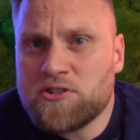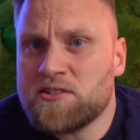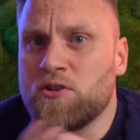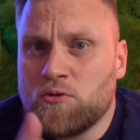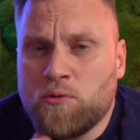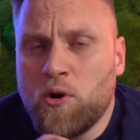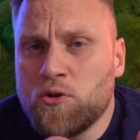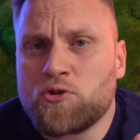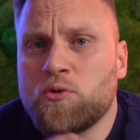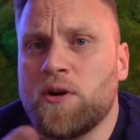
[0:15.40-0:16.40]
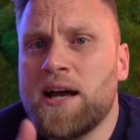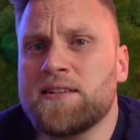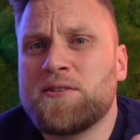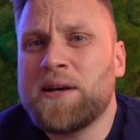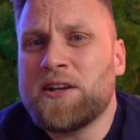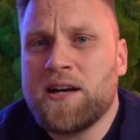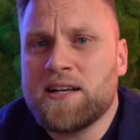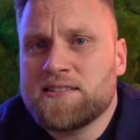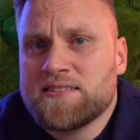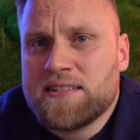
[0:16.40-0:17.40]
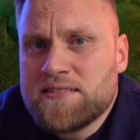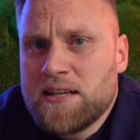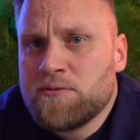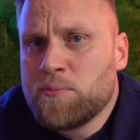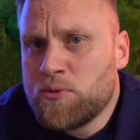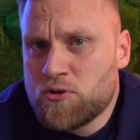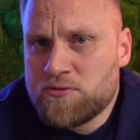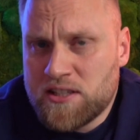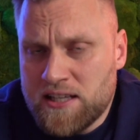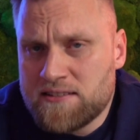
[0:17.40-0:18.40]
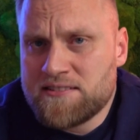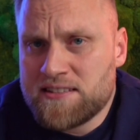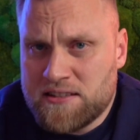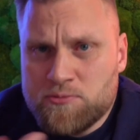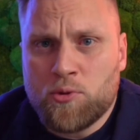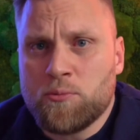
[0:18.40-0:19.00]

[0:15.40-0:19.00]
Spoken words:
on Octo and specializes in self-employed freelancers and small